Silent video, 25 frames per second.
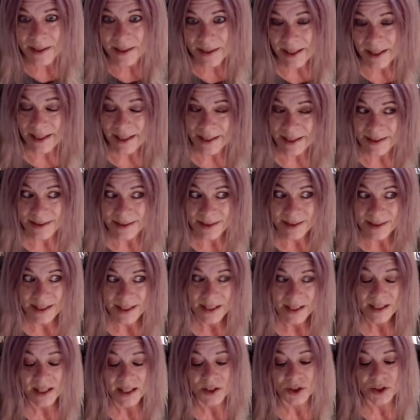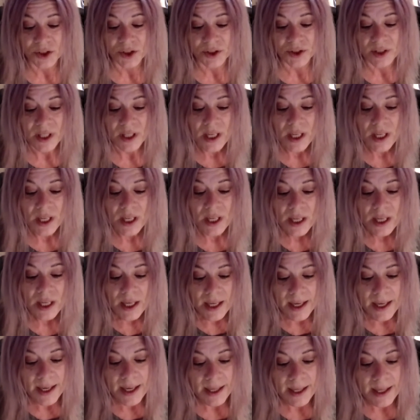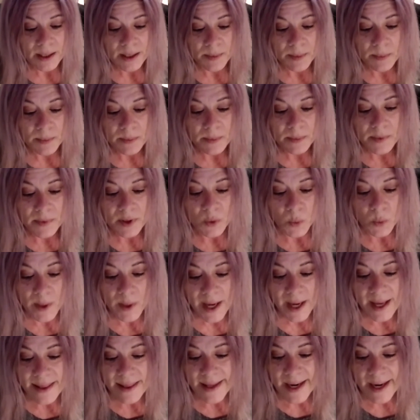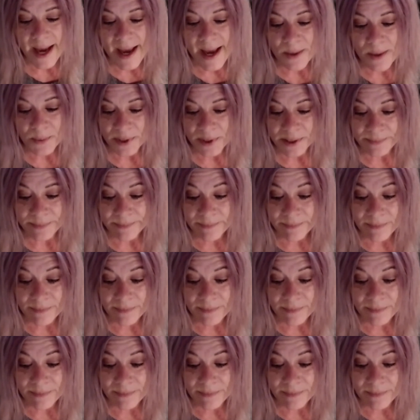as teenagers. And the way that I would